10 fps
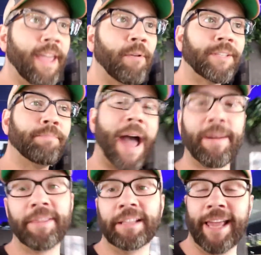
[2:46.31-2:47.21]
that was
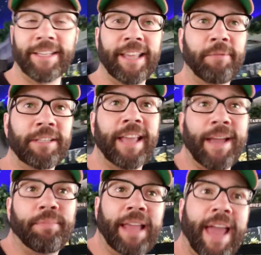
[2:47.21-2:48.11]
bottom of the list. That was
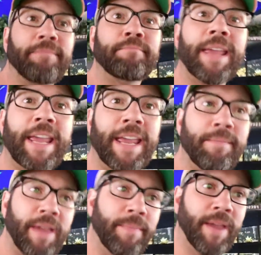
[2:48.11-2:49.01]
like plan
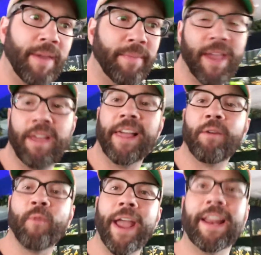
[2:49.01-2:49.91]
B, B, B, B, B,
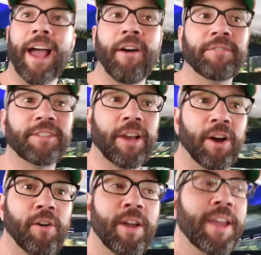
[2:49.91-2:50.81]
like way down.
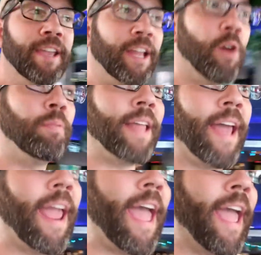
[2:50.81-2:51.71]
So, you know,
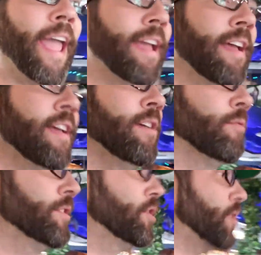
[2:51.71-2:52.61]
plan A
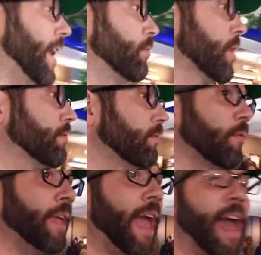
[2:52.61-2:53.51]
was to try to work with
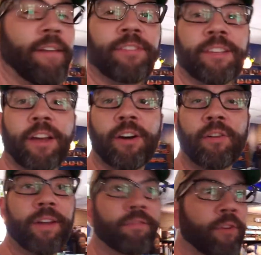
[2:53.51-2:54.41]
what we have.
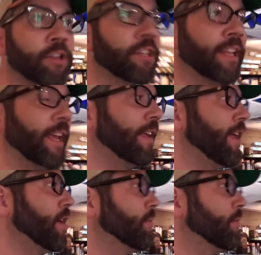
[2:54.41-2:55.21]
So, and unfortunately,